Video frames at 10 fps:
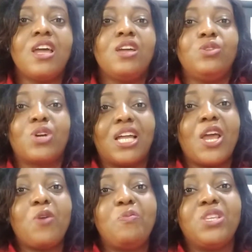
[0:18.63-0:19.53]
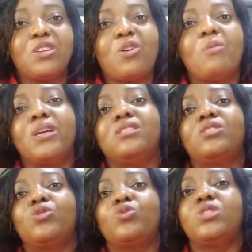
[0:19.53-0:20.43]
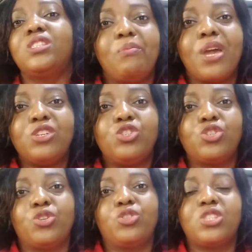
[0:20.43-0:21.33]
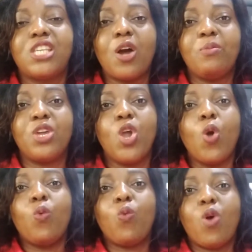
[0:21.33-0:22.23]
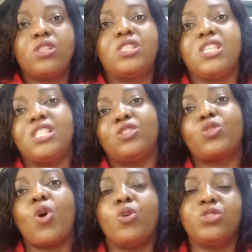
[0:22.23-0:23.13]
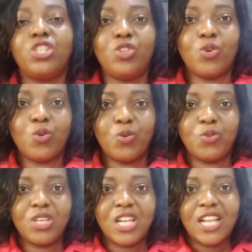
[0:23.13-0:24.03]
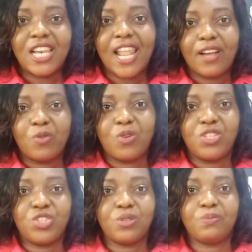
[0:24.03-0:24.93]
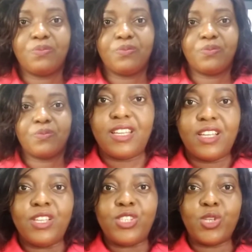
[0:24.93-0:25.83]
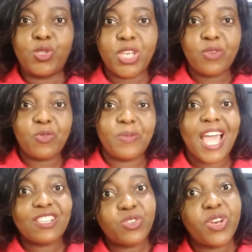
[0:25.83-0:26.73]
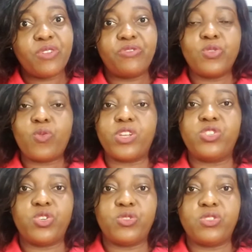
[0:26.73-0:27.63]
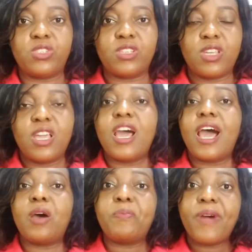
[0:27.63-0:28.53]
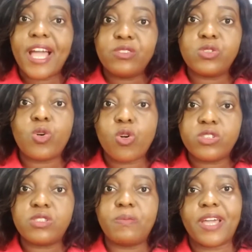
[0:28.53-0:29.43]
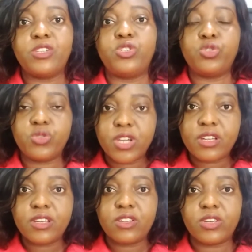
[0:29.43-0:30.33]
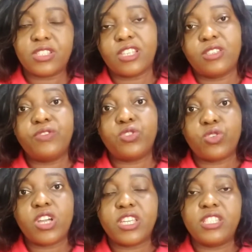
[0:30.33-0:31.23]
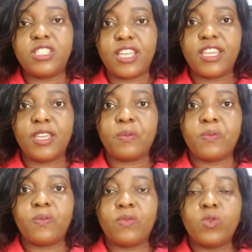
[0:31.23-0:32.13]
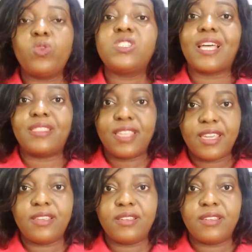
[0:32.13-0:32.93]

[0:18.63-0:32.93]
You can help me in the comments to mention or tell me what it is called in your own language. So today we'll be answering a few questions. Are piles caused by sugar, excessive sugar intake? What are they?